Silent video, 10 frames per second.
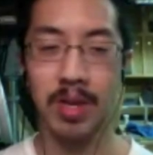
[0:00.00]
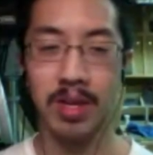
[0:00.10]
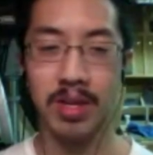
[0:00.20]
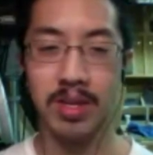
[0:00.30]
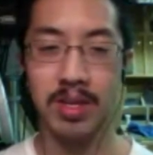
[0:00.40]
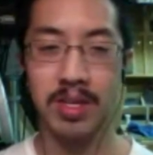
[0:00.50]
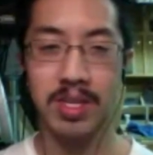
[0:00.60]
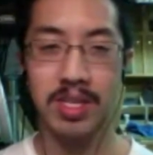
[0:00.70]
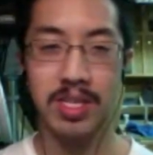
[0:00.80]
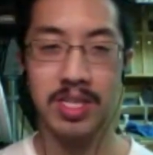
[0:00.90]
to
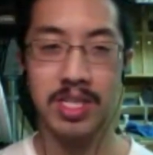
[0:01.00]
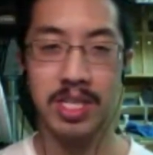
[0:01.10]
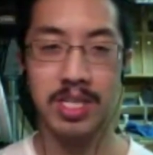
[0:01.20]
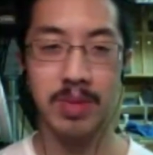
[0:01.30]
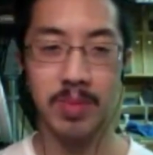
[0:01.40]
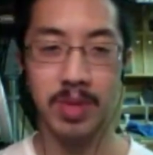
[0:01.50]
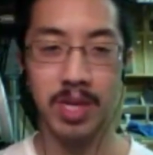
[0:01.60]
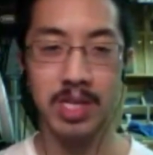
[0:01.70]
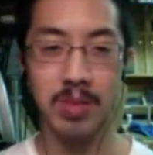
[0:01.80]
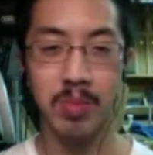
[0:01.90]
see some, get
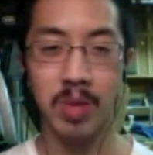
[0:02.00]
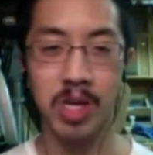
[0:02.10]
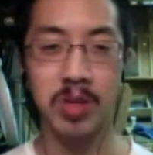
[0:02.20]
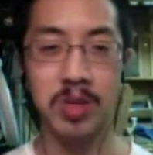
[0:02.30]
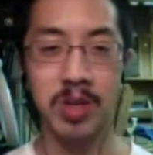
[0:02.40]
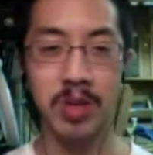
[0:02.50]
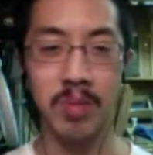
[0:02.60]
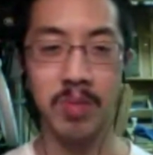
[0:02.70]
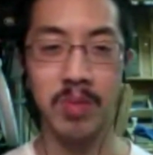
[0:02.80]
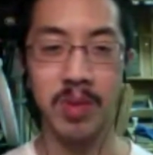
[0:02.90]
some pictures um,
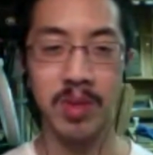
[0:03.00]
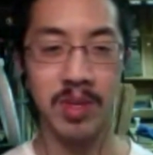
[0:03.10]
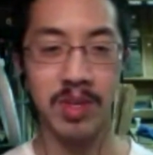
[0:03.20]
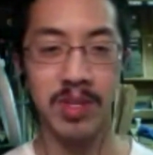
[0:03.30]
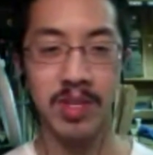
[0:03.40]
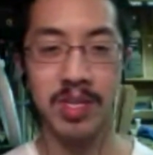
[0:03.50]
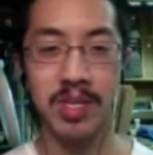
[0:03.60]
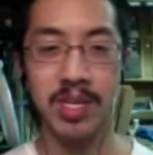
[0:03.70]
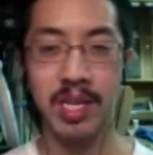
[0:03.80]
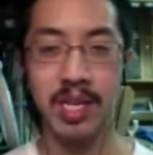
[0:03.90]

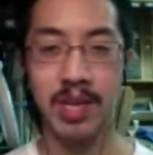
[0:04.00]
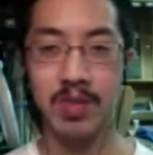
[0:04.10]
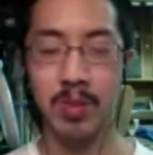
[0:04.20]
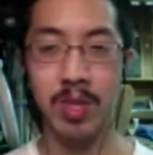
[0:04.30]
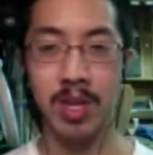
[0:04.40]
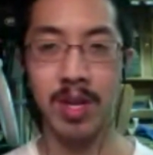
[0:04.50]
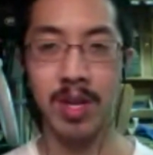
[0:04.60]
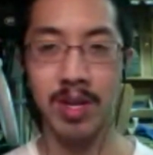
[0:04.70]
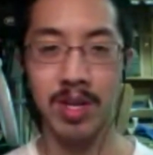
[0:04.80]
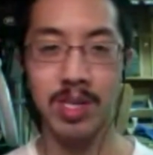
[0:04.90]
of some of the,
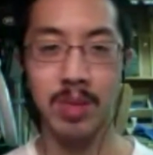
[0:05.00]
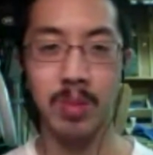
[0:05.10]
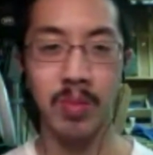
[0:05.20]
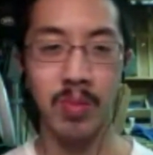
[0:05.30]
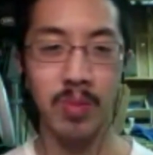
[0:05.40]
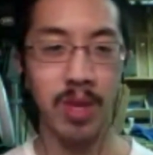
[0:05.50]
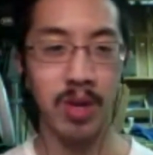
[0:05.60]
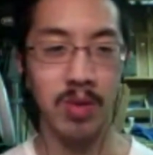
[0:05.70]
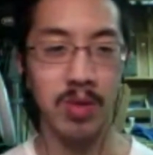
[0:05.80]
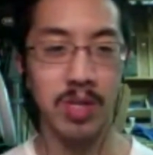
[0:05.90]
some,
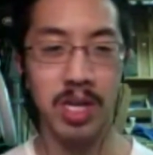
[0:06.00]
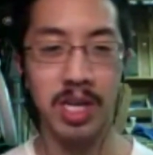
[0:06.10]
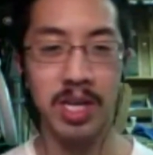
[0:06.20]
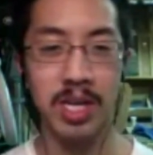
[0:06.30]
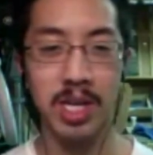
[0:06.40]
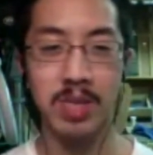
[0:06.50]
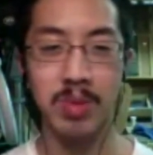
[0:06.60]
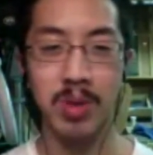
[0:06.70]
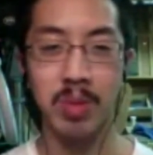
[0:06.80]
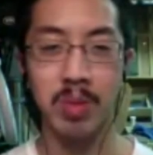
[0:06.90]
know, get some
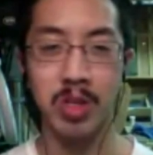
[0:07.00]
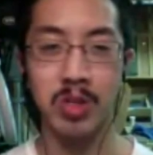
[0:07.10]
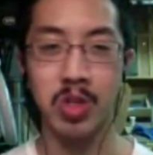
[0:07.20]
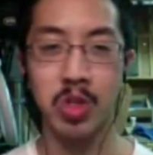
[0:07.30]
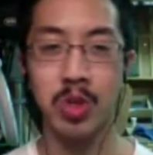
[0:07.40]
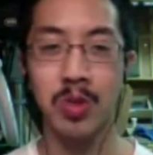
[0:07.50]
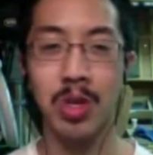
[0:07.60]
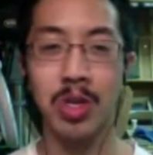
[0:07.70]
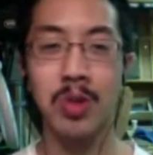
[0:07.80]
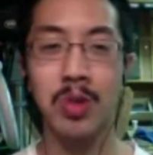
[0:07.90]
good pictures. Do
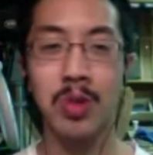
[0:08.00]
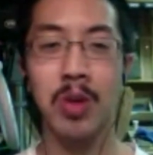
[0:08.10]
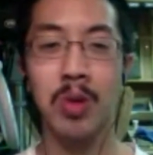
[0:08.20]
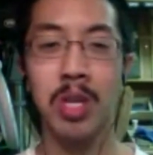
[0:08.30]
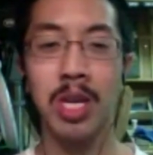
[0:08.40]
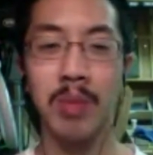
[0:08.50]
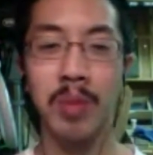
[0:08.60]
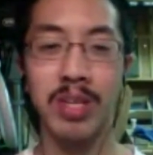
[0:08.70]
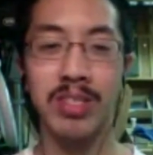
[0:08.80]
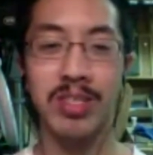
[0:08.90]
do the go to the
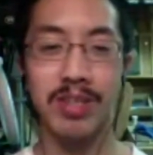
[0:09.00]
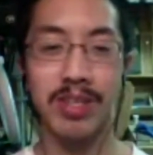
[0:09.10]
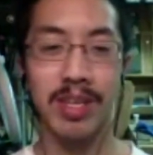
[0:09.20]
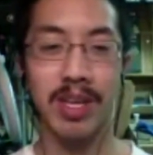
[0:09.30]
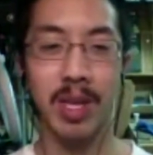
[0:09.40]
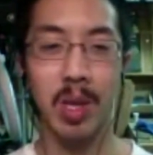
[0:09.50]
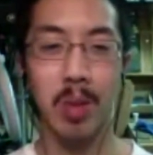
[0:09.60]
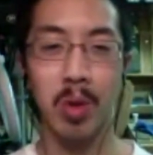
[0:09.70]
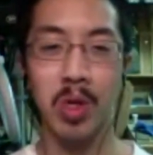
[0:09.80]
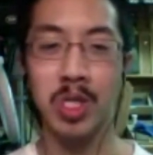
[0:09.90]
Olympics,
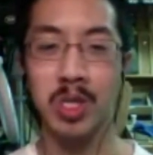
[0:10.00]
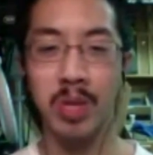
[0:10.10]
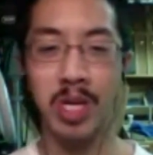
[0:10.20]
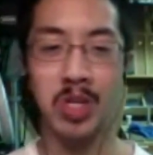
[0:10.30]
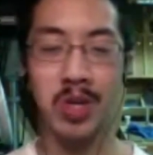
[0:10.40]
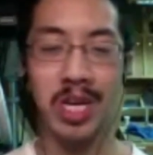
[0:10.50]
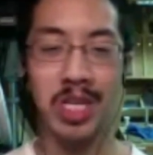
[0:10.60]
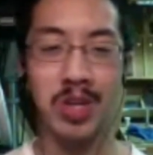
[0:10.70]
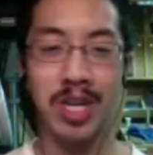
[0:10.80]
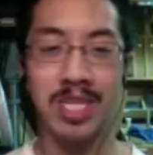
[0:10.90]
participate, yeah, try
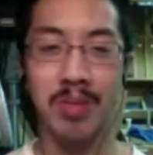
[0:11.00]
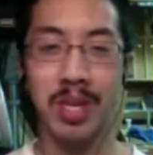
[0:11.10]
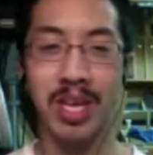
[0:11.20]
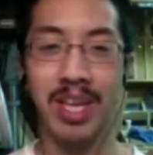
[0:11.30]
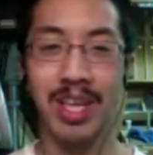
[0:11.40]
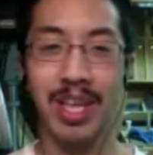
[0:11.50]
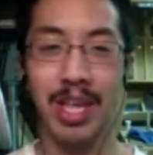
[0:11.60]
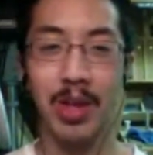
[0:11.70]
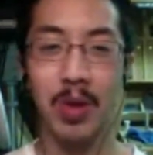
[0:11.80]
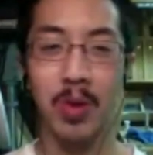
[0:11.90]
try something. Go to the